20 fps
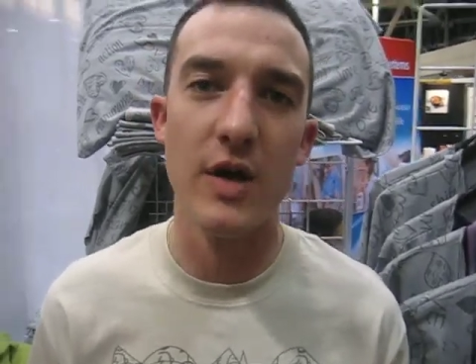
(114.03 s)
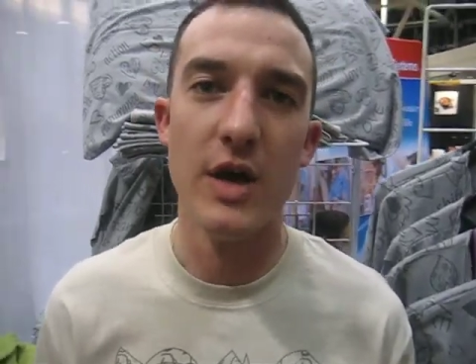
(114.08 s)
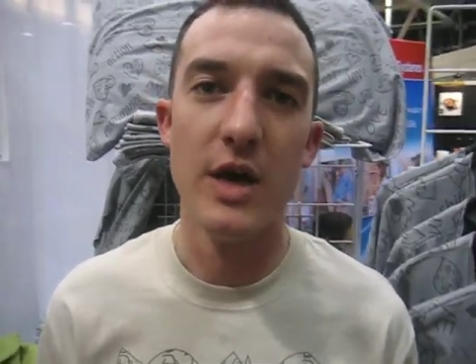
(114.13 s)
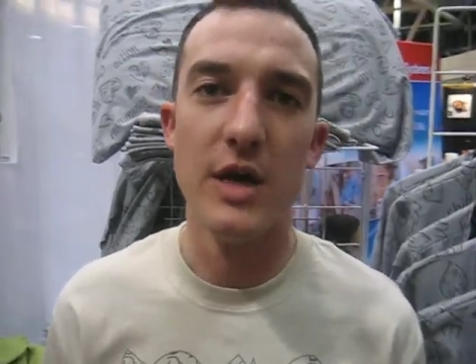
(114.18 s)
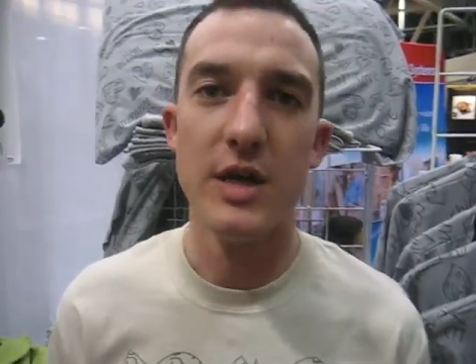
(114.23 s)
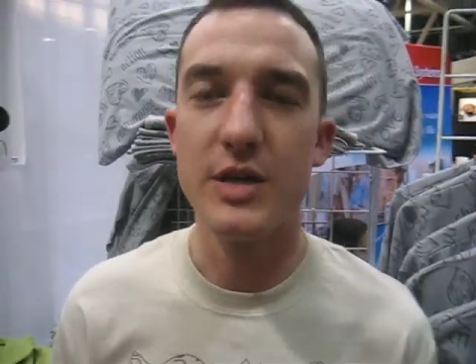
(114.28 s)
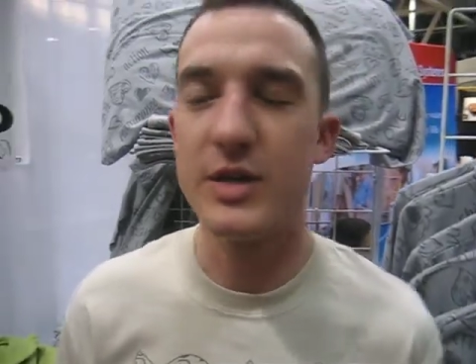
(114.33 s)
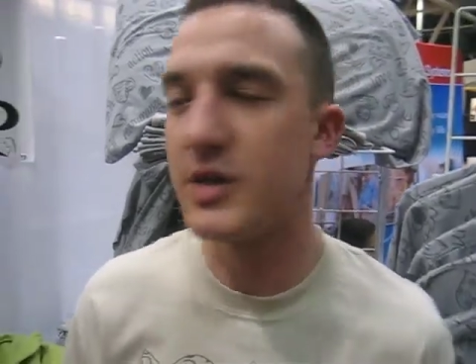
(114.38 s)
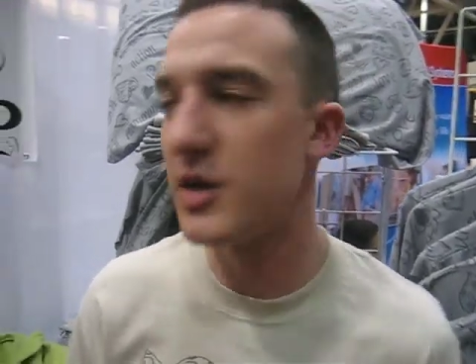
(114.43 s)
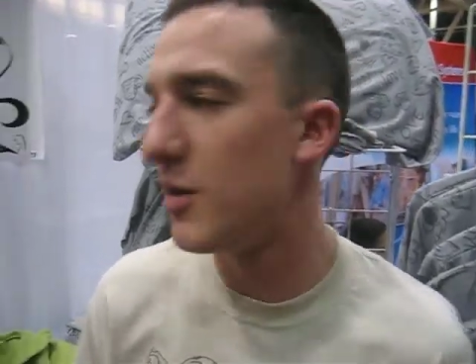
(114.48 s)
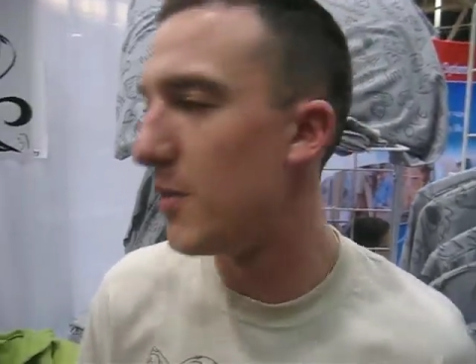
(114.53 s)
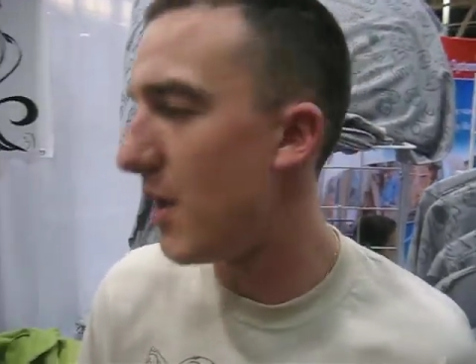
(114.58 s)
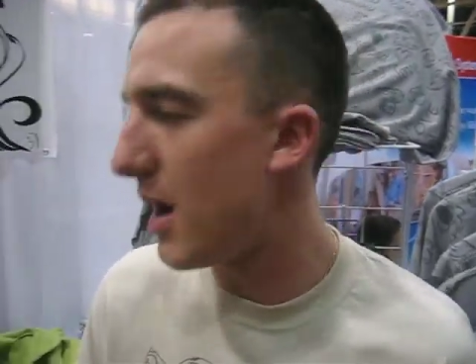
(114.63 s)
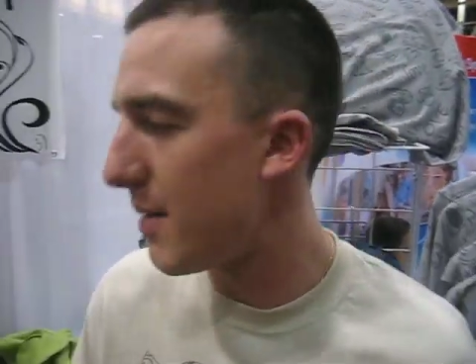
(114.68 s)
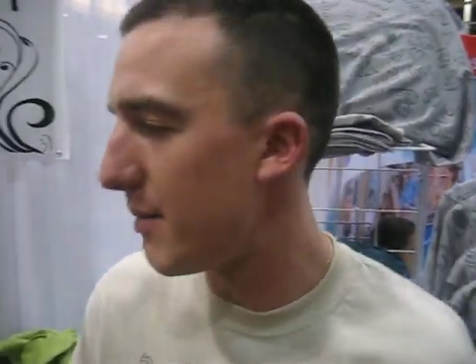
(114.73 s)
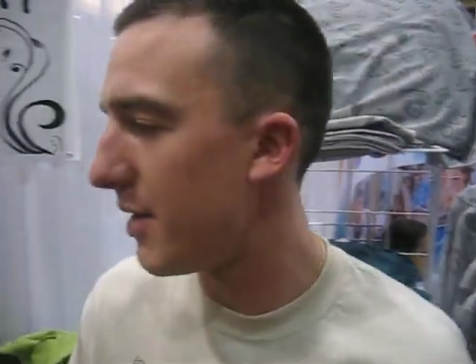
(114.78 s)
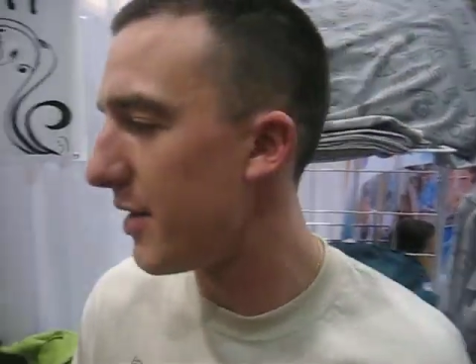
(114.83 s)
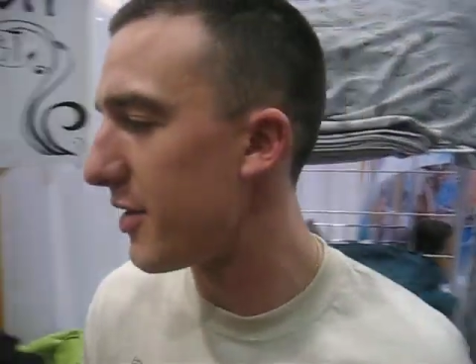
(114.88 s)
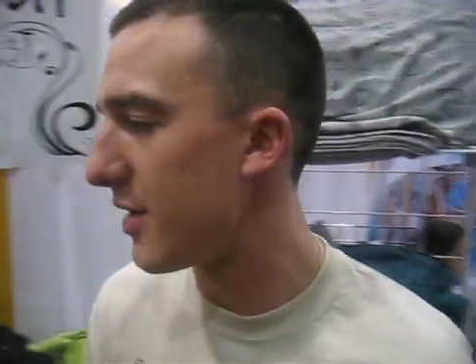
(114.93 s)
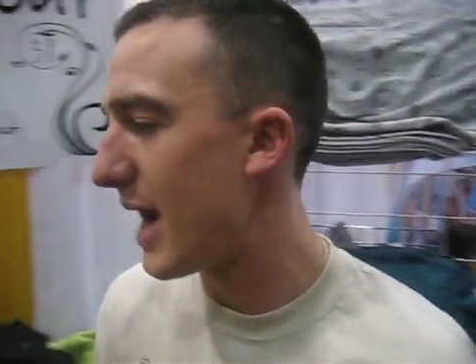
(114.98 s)
Yeah. So my
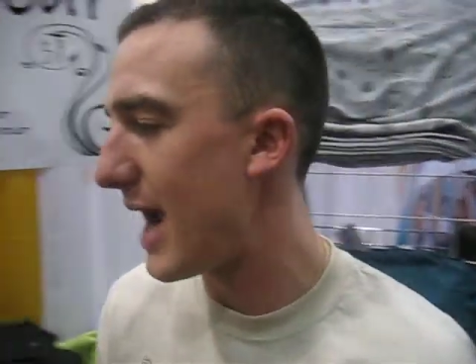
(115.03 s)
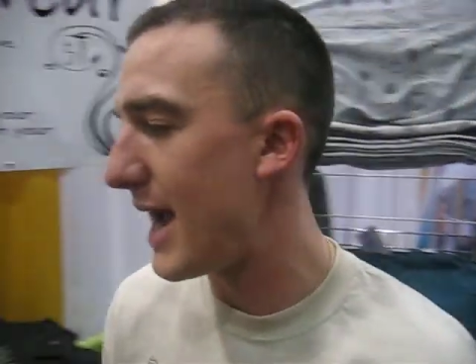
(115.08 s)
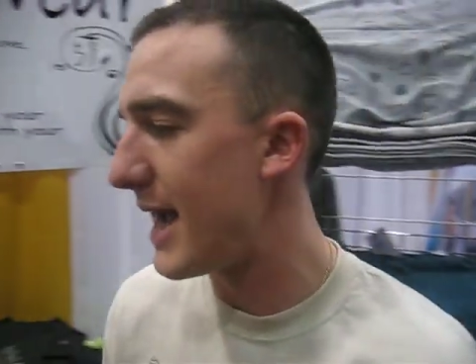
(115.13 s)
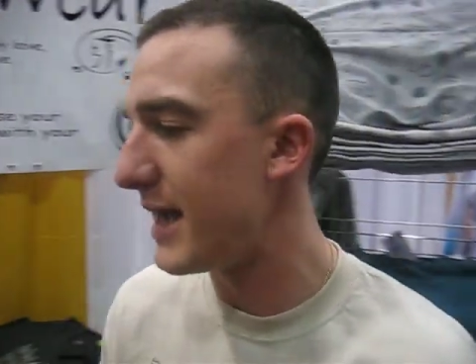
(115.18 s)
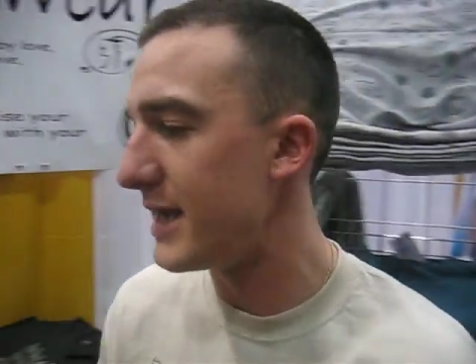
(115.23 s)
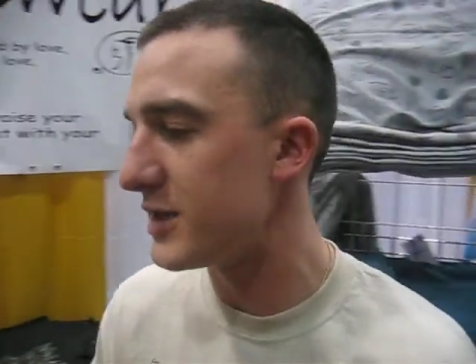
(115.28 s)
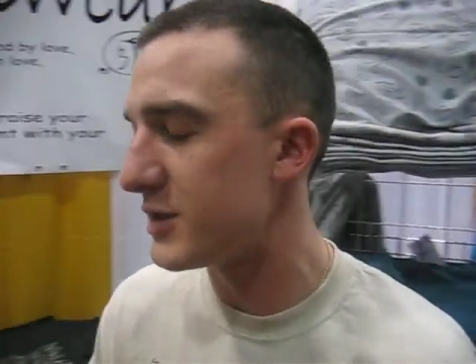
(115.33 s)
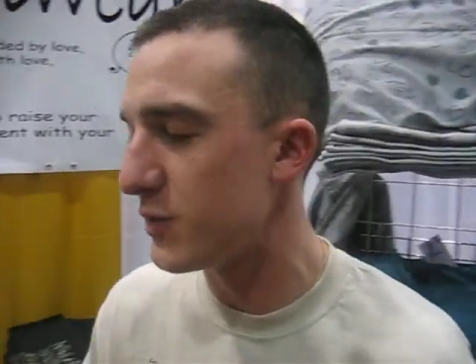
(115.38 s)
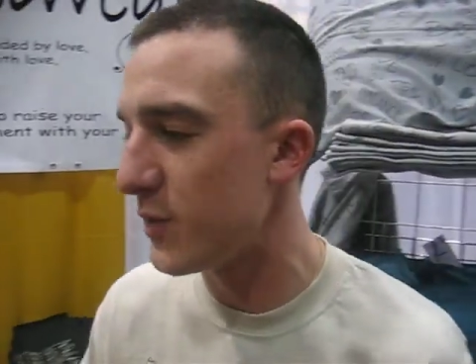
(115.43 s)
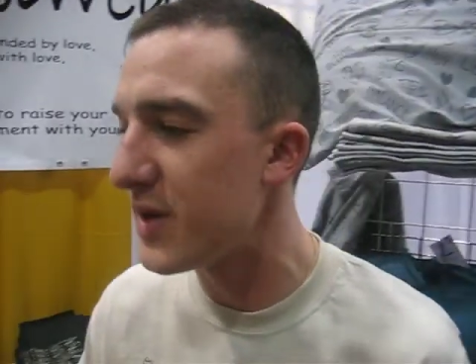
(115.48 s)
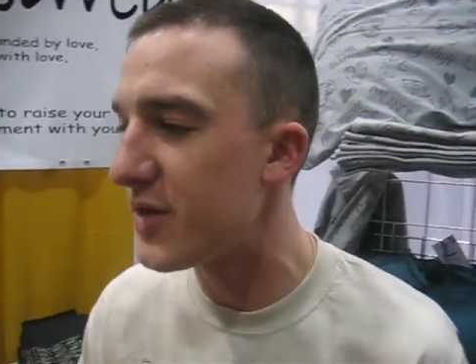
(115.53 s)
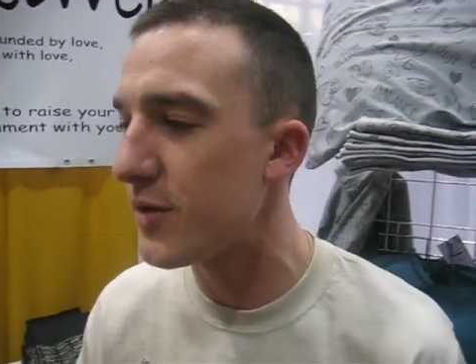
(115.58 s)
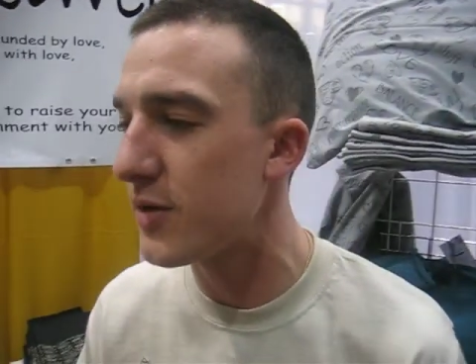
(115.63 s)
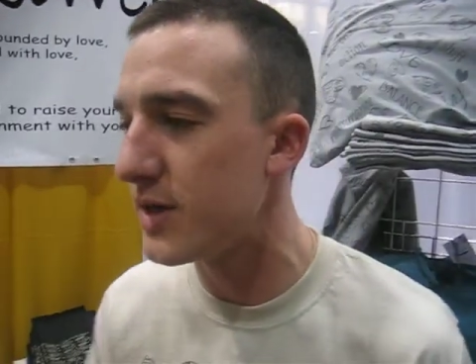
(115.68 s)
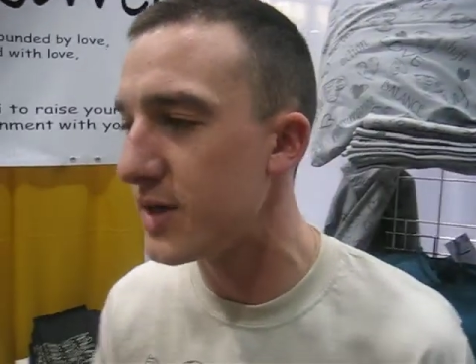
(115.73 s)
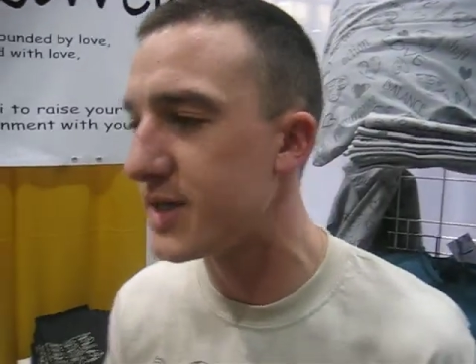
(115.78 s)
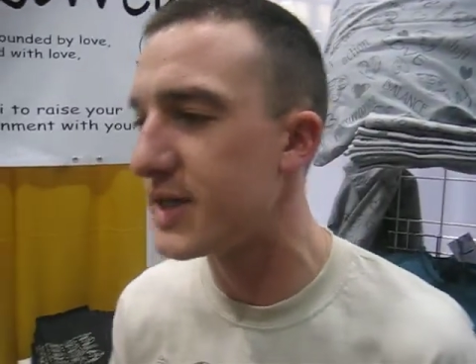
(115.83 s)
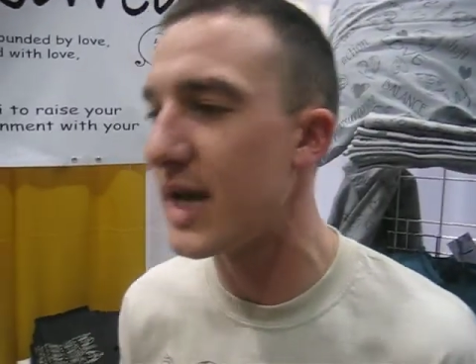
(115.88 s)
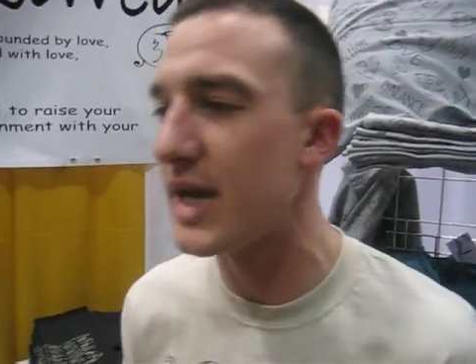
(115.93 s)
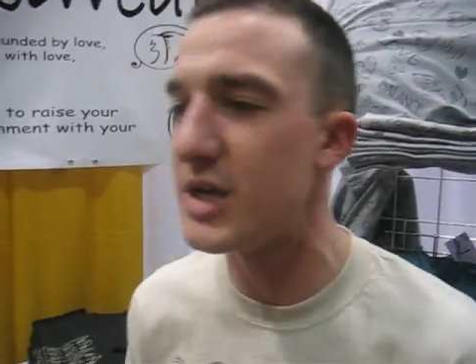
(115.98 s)
mother has, with her
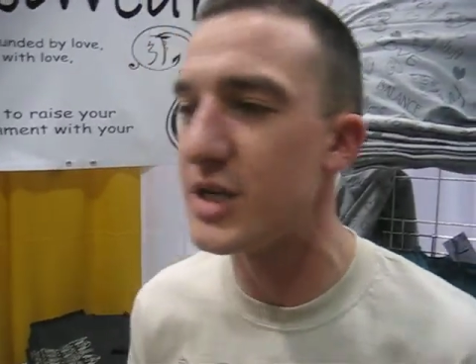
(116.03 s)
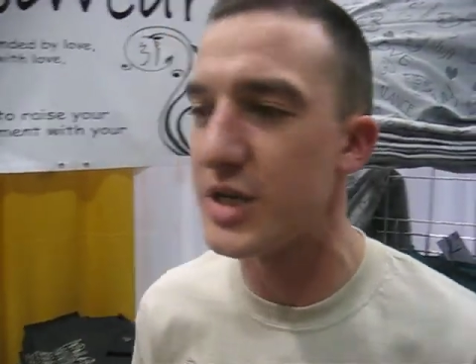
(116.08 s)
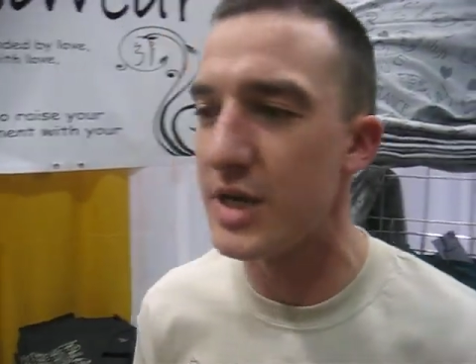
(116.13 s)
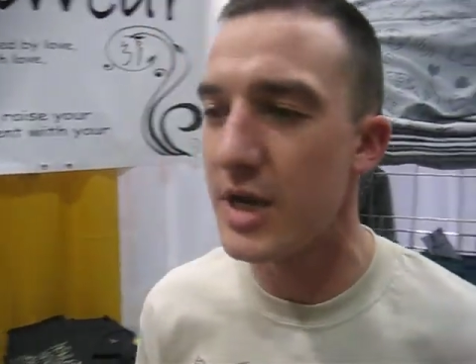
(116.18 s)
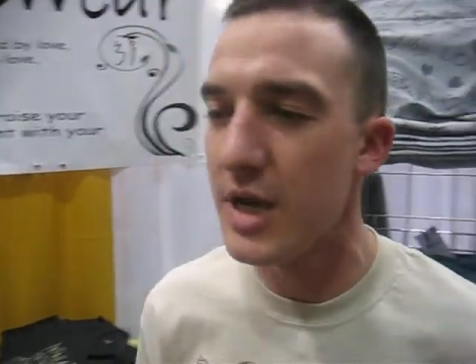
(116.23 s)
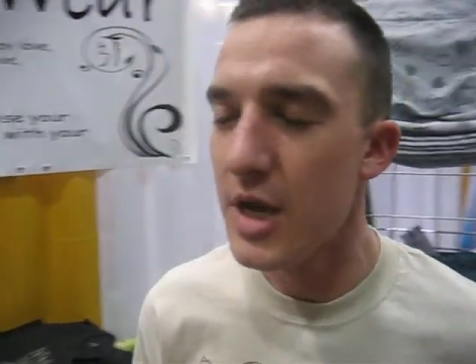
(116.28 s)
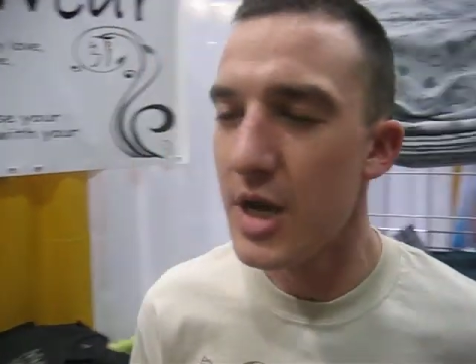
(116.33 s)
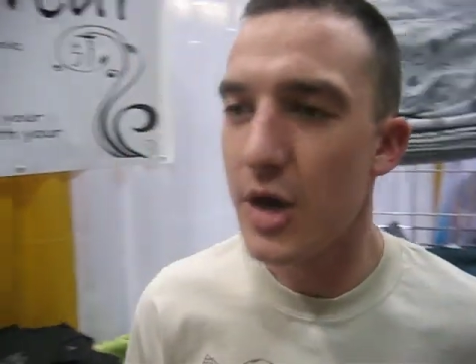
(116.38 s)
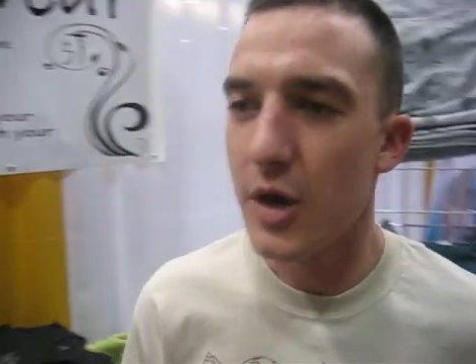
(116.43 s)
intention,